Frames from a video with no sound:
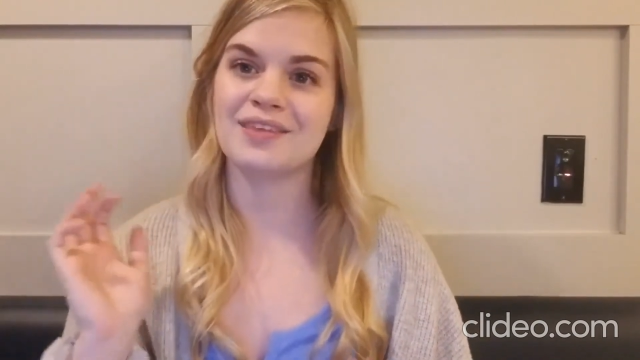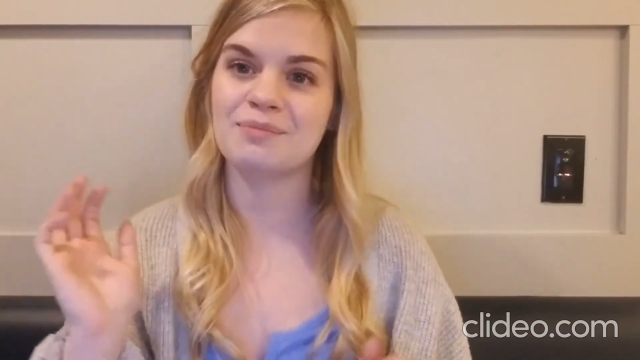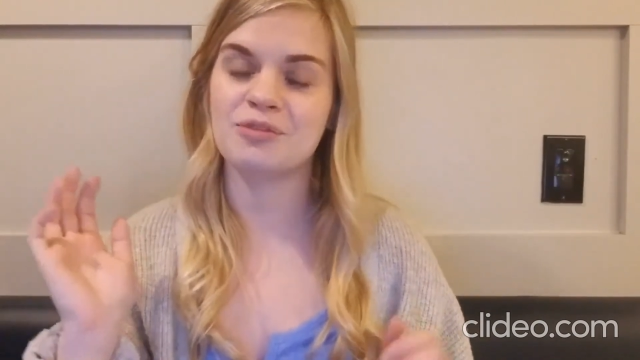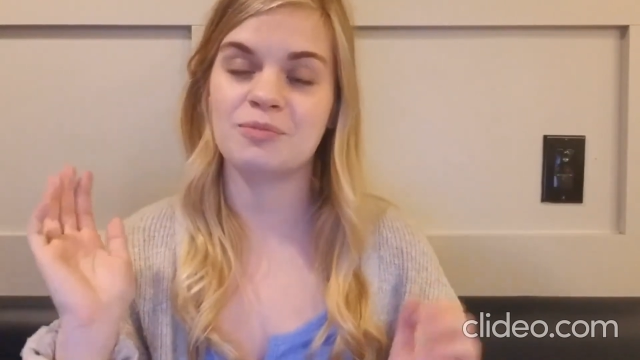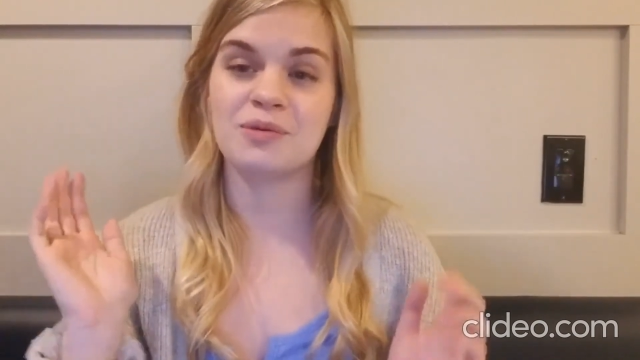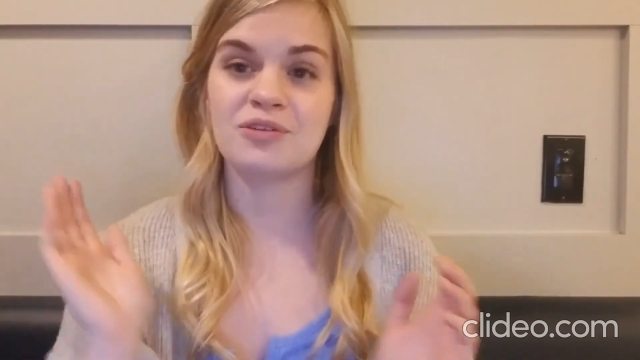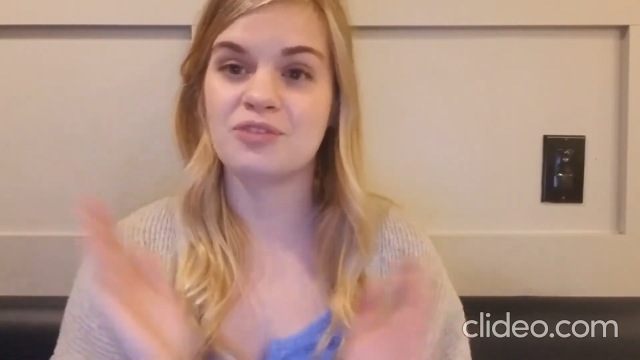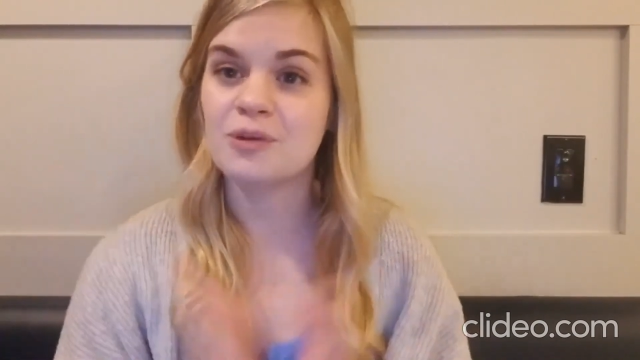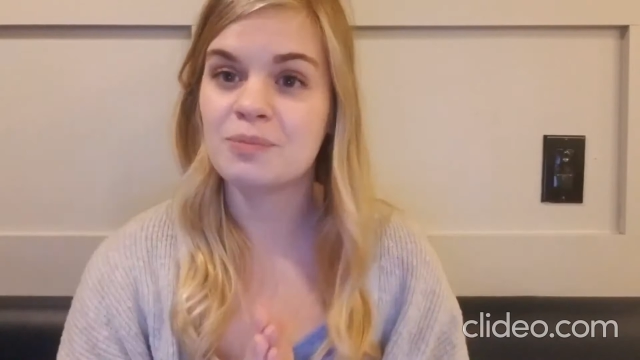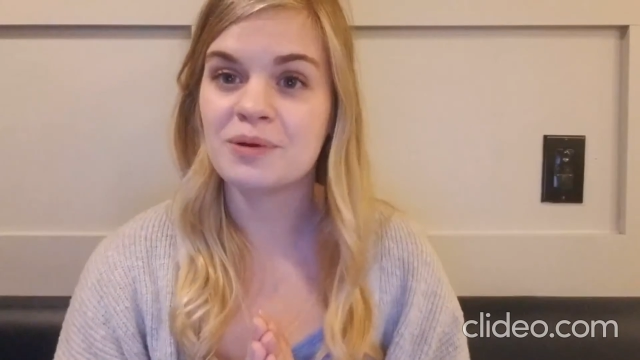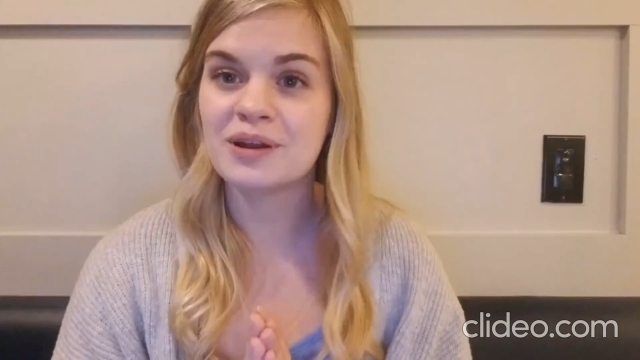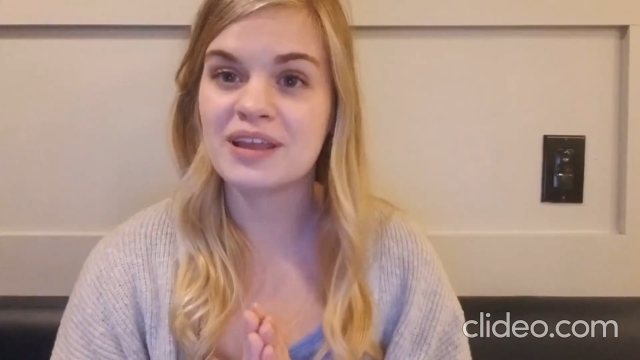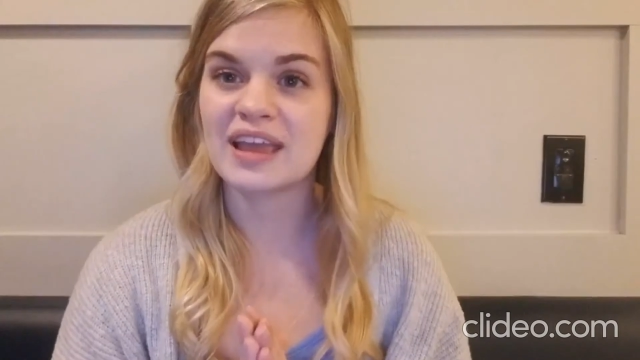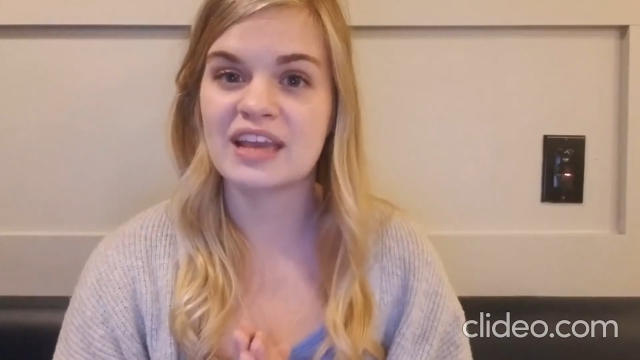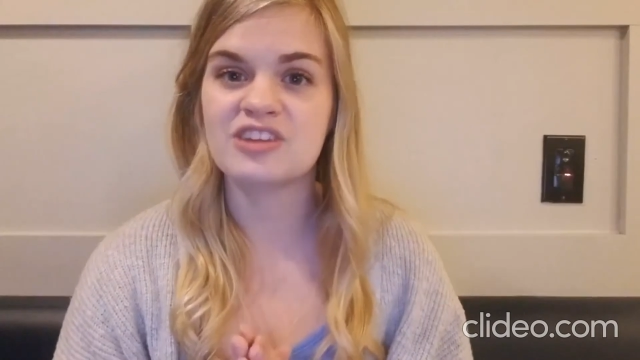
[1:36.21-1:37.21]
them to be super
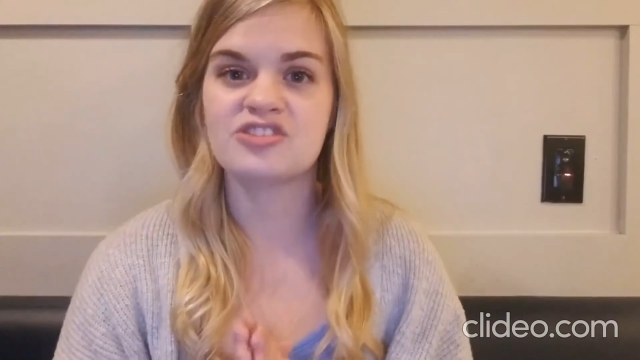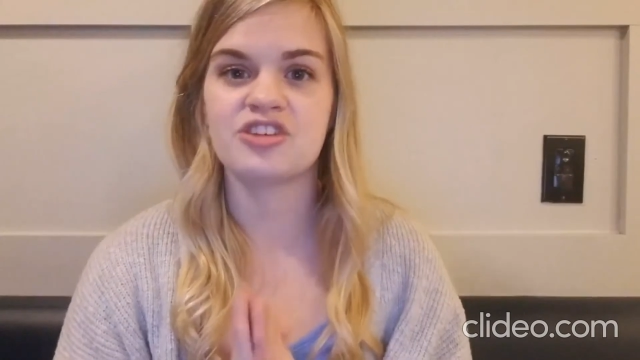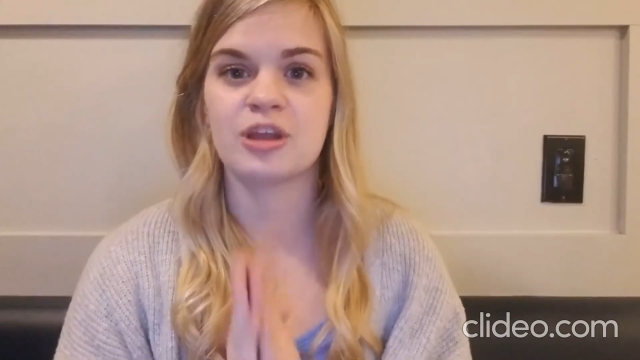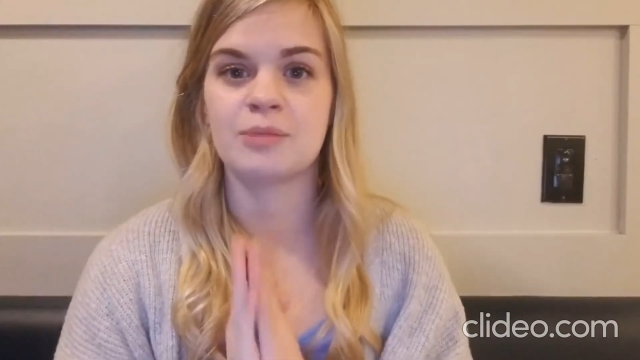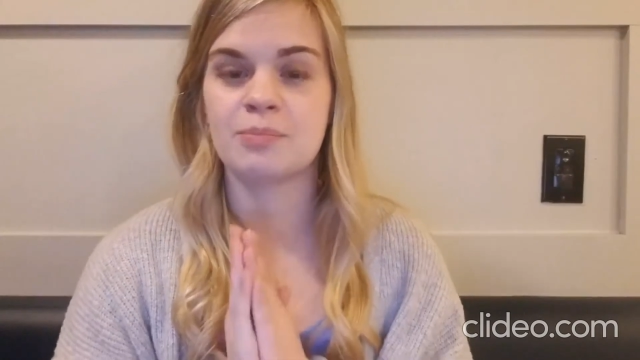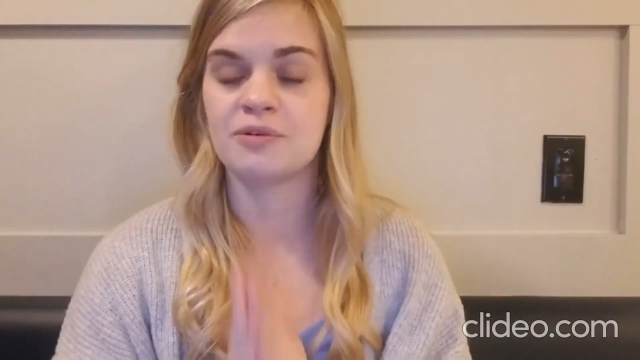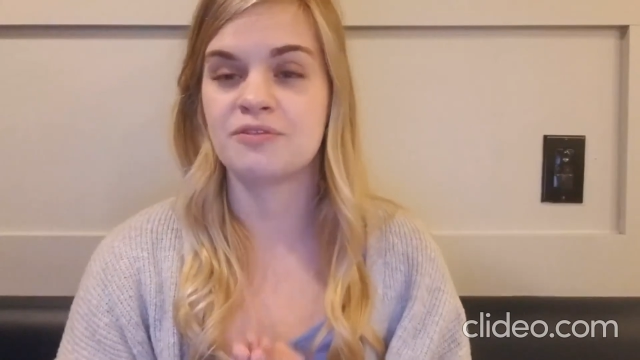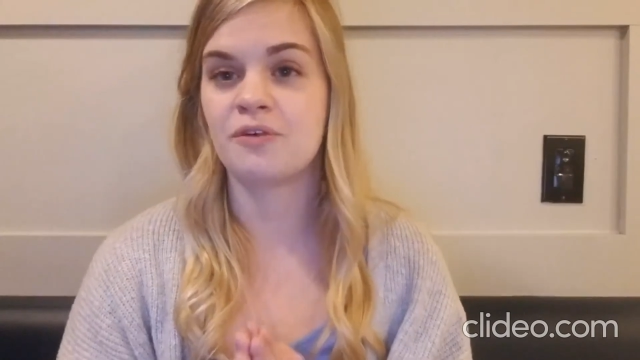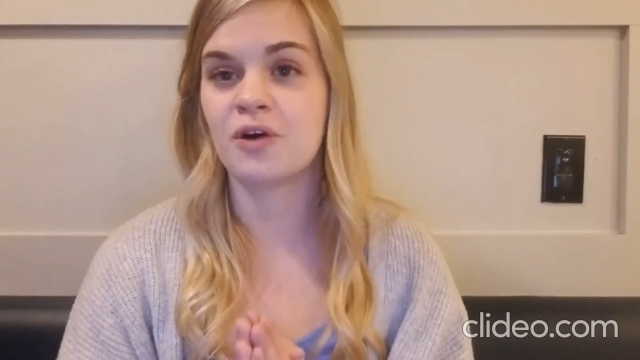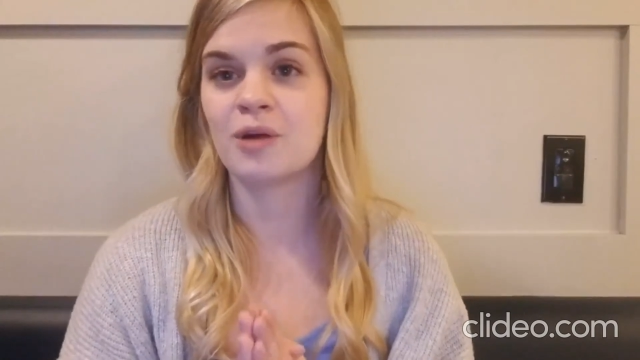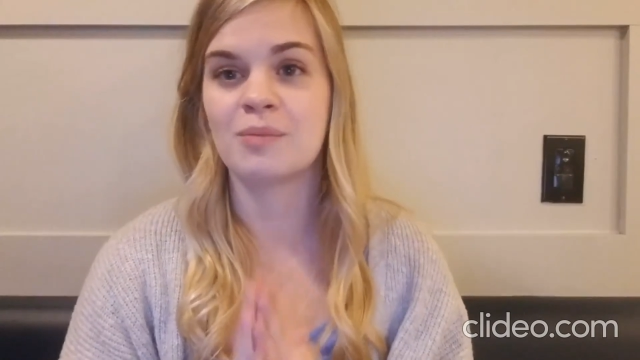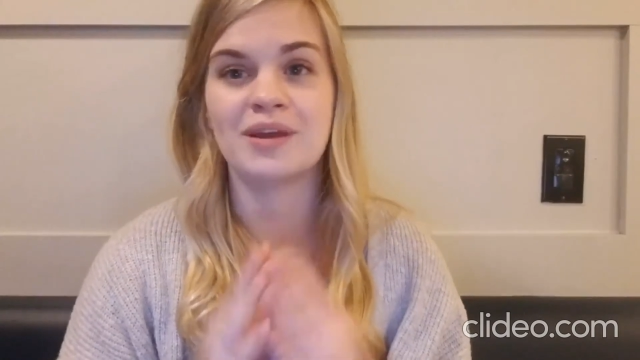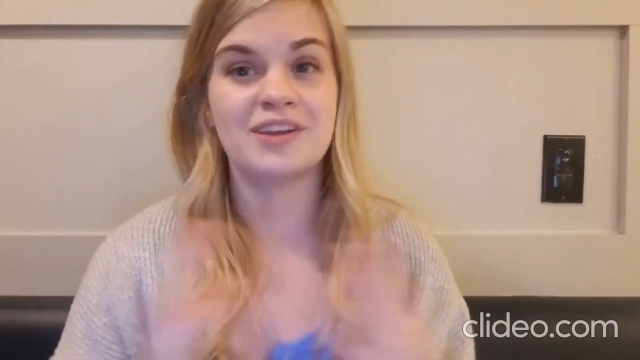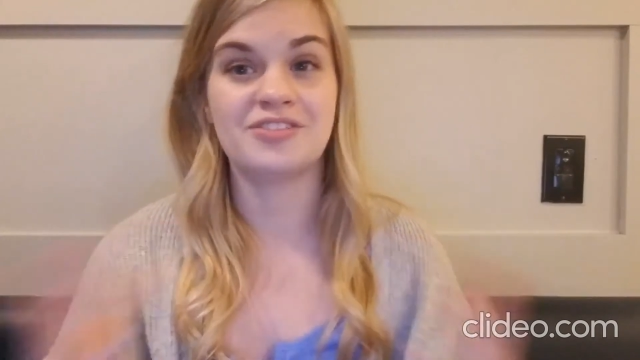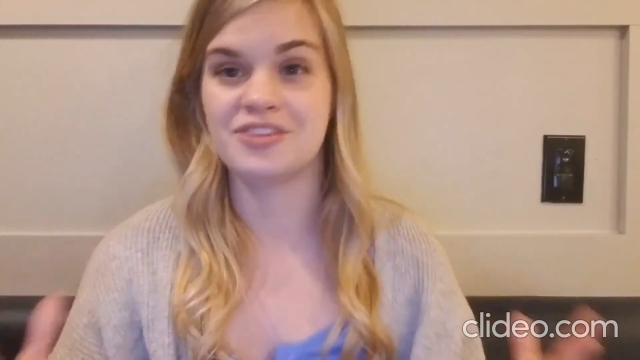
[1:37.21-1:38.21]
engaged and perform
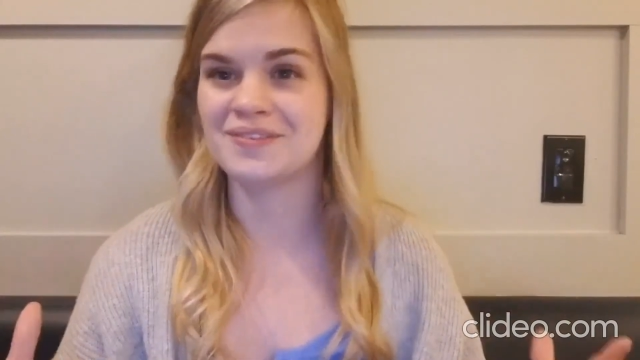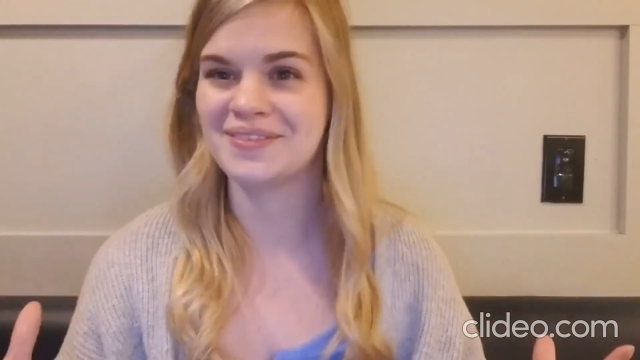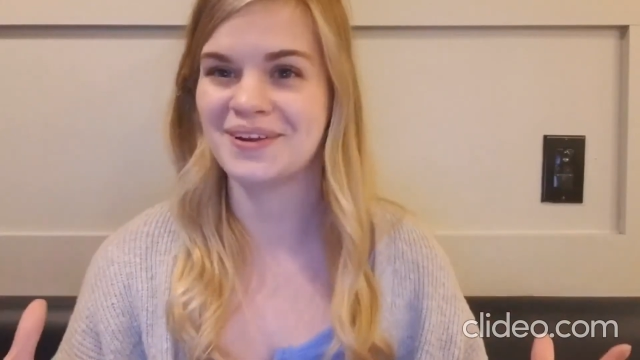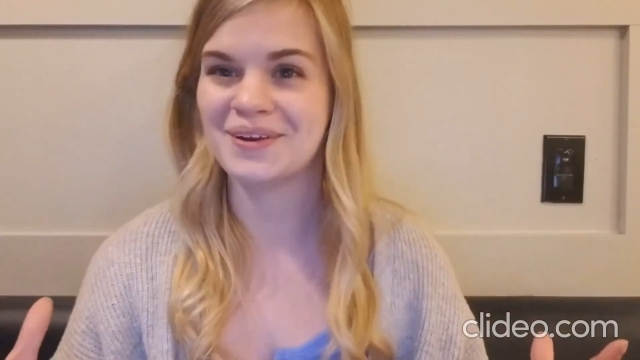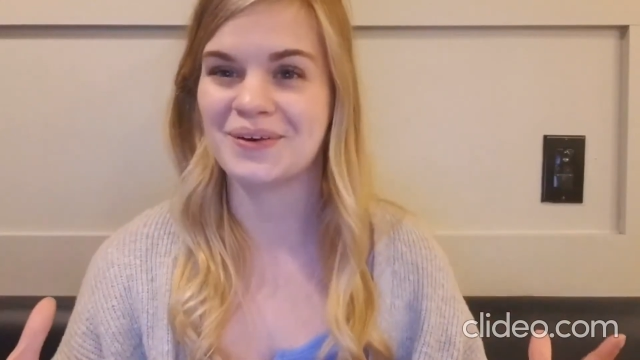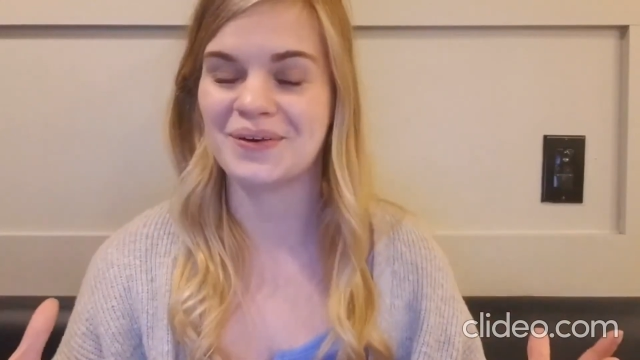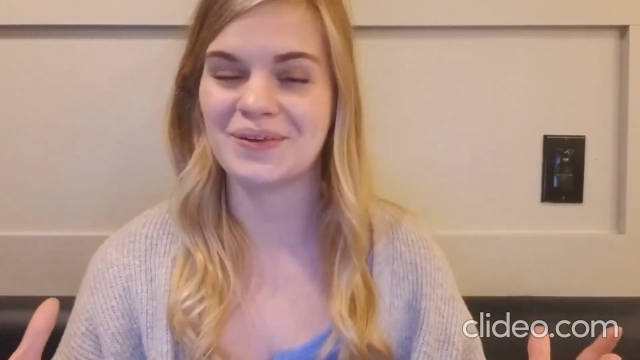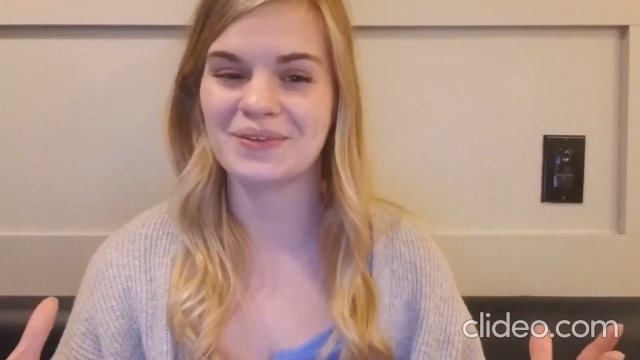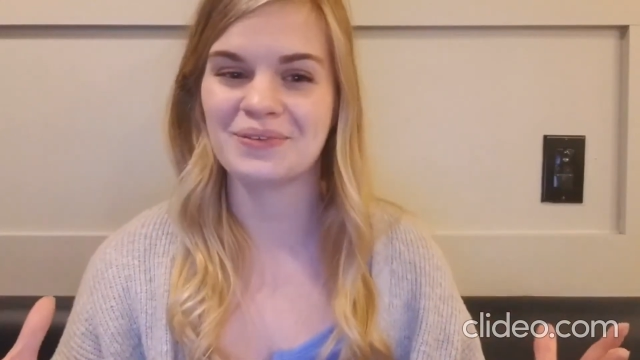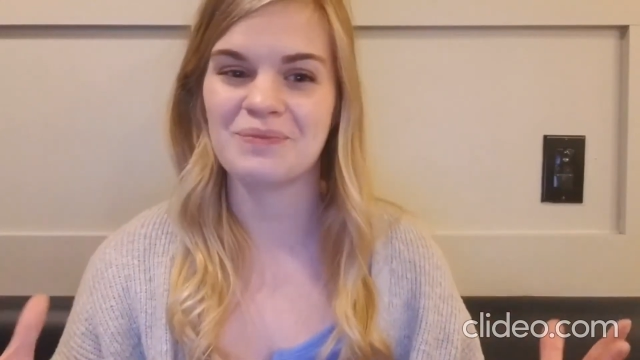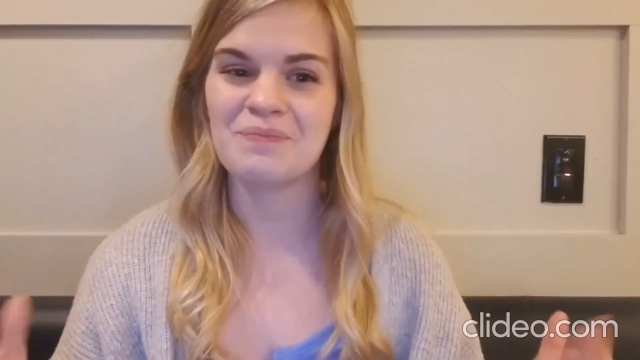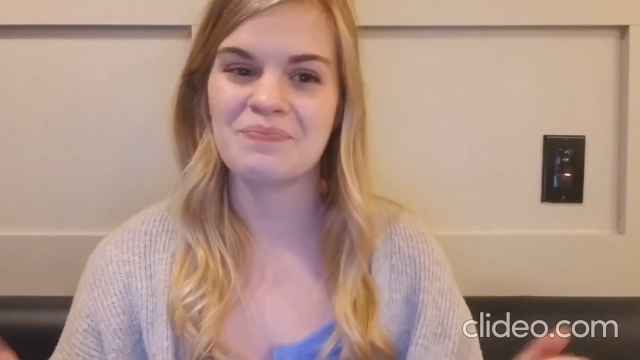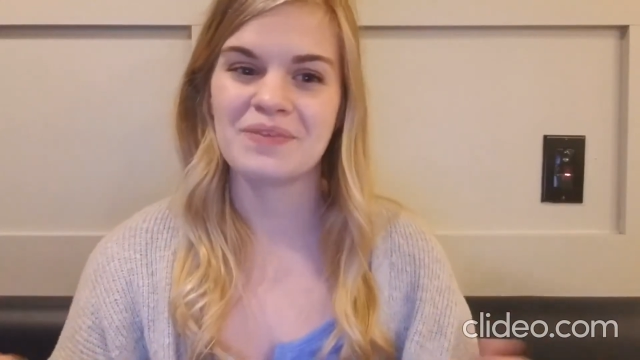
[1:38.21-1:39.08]
and achieve their goals.